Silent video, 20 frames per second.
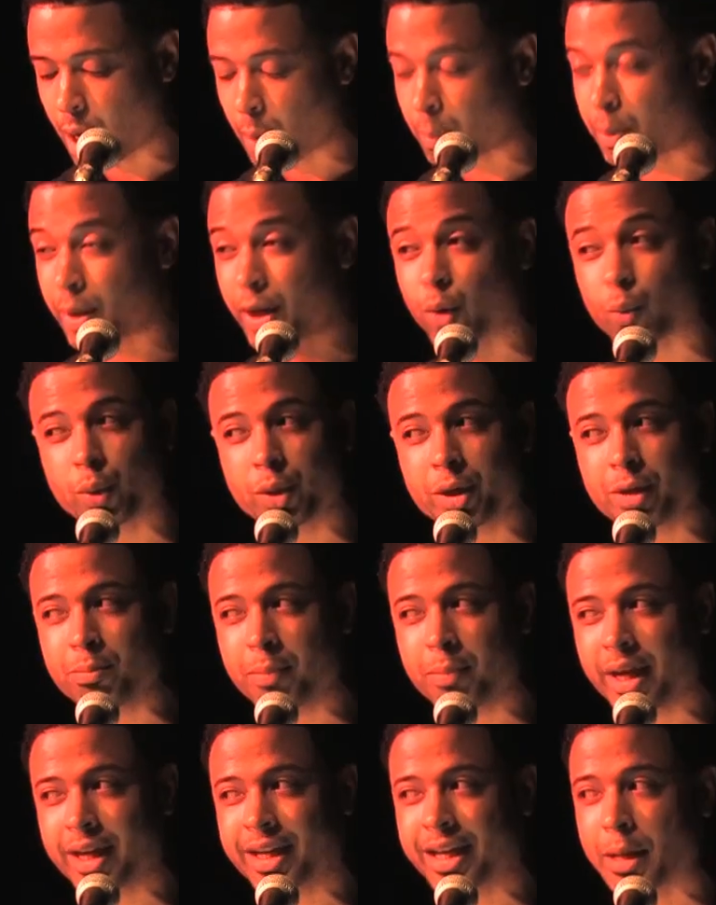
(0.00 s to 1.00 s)
but it wouldn't
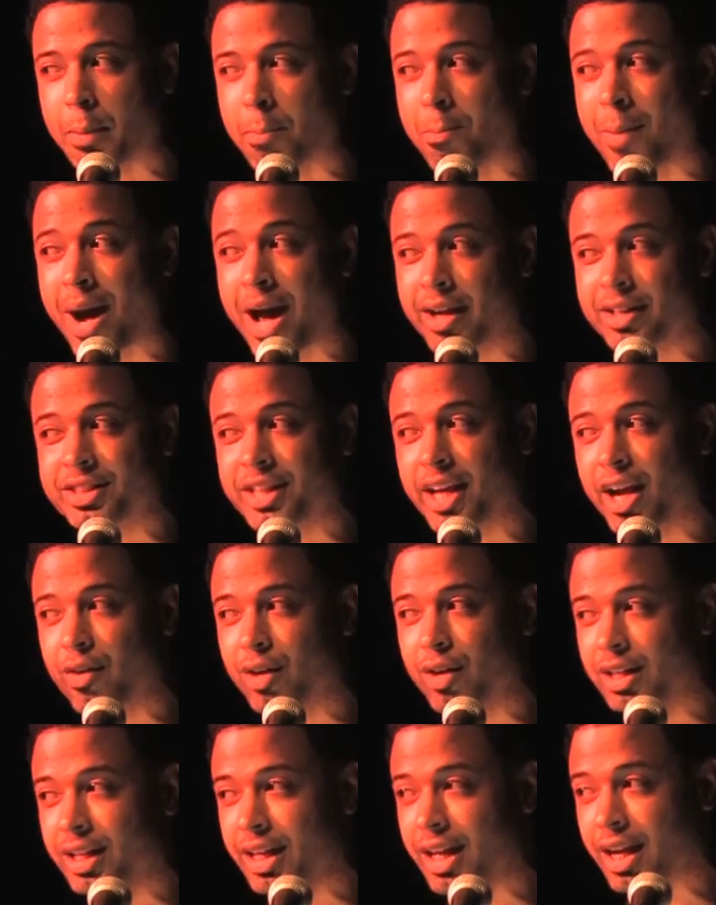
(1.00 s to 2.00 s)
make it
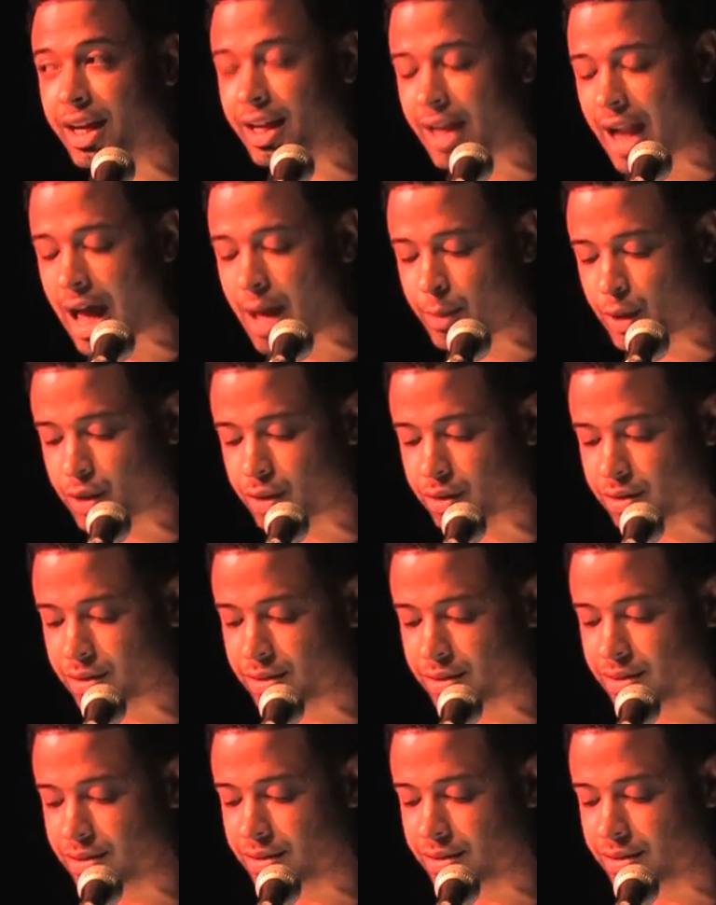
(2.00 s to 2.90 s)
monetarily economical.